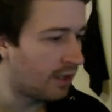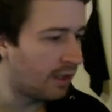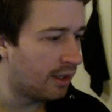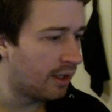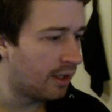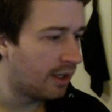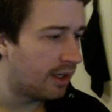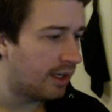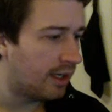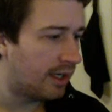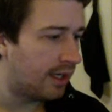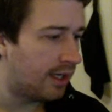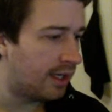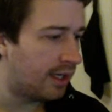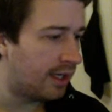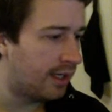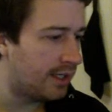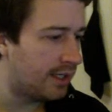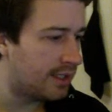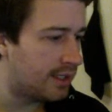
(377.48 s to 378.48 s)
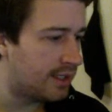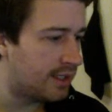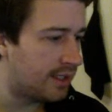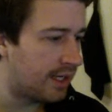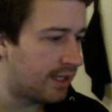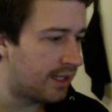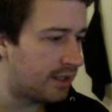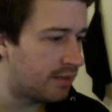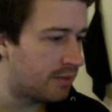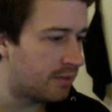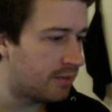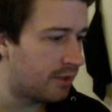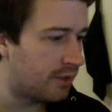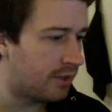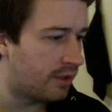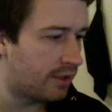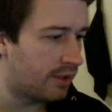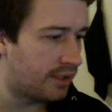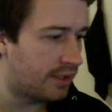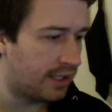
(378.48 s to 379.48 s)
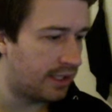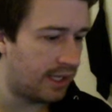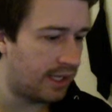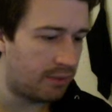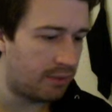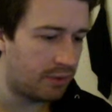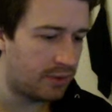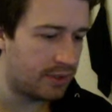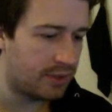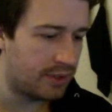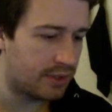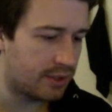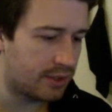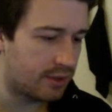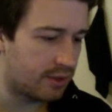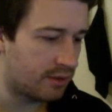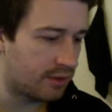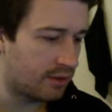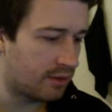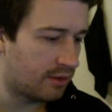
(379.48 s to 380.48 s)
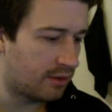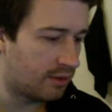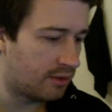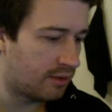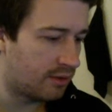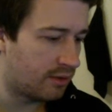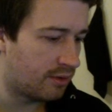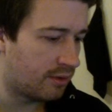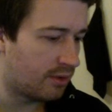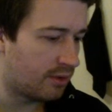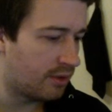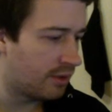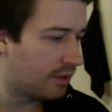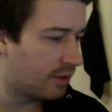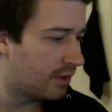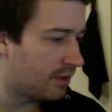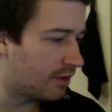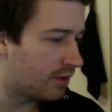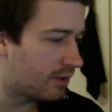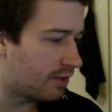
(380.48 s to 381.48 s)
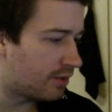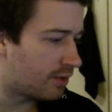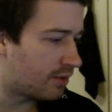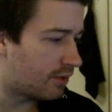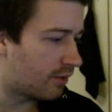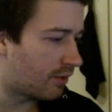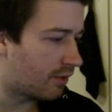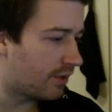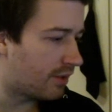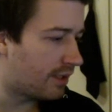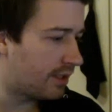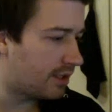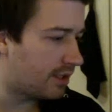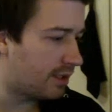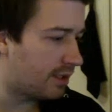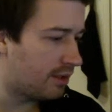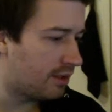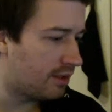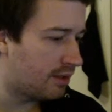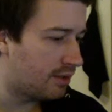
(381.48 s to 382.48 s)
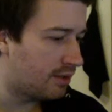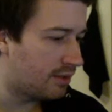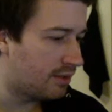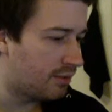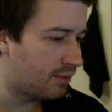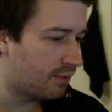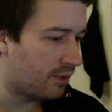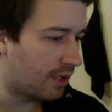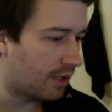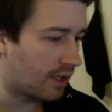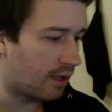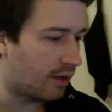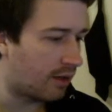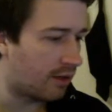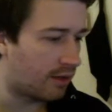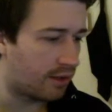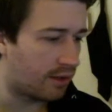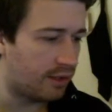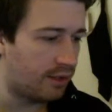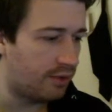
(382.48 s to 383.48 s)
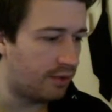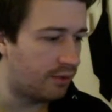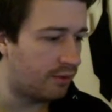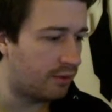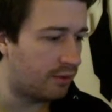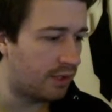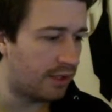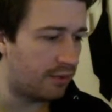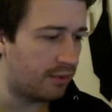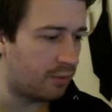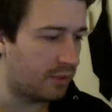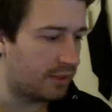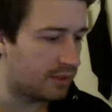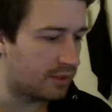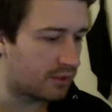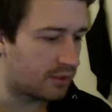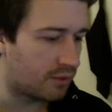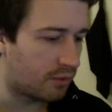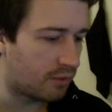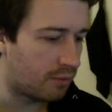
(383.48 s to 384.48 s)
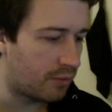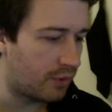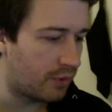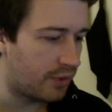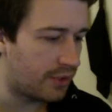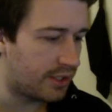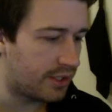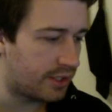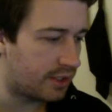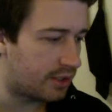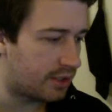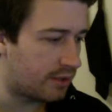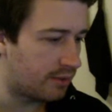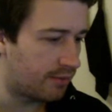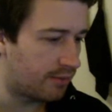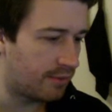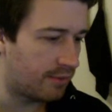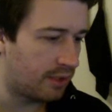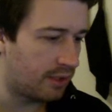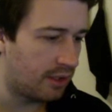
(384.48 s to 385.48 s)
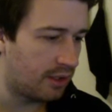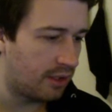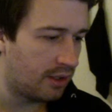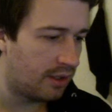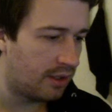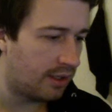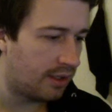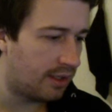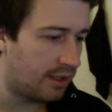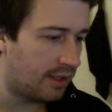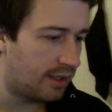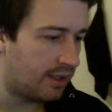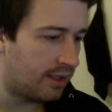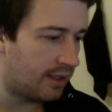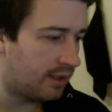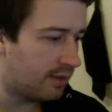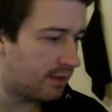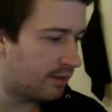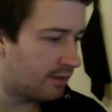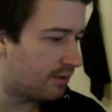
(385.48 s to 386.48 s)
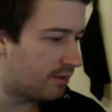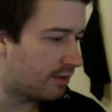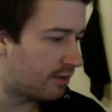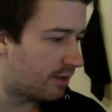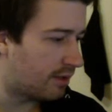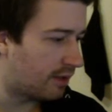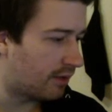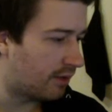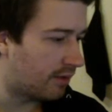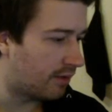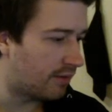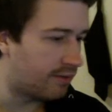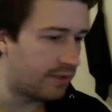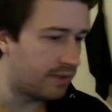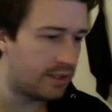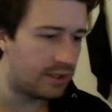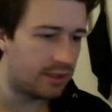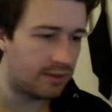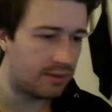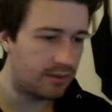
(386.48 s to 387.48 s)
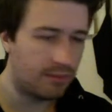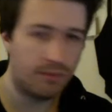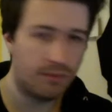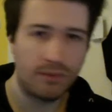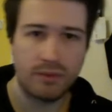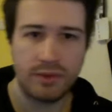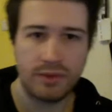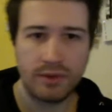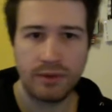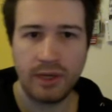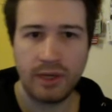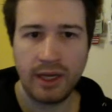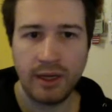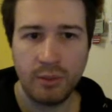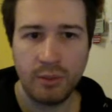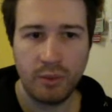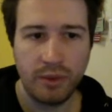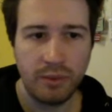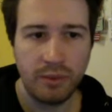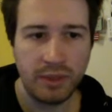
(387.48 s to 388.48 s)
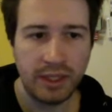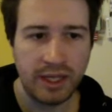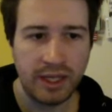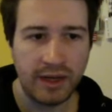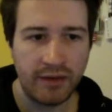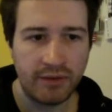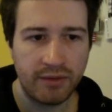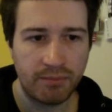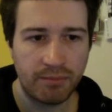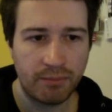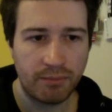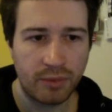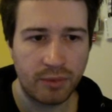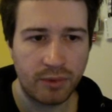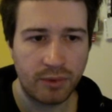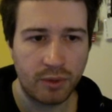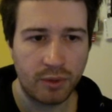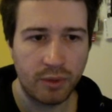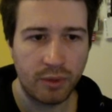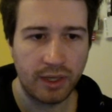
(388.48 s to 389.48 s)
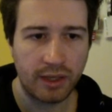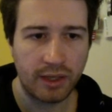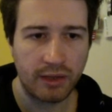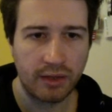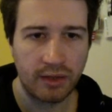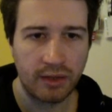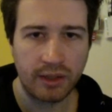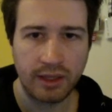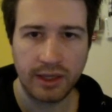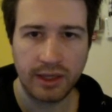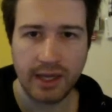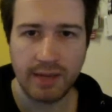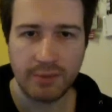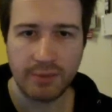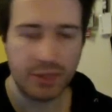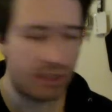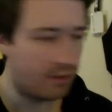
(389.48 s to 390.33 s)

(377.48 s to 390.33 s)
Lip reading: And I hit delay dimmer, delay position, store it into our queue, and we'll store merge it. And I off it, and we will have a quick look in capture.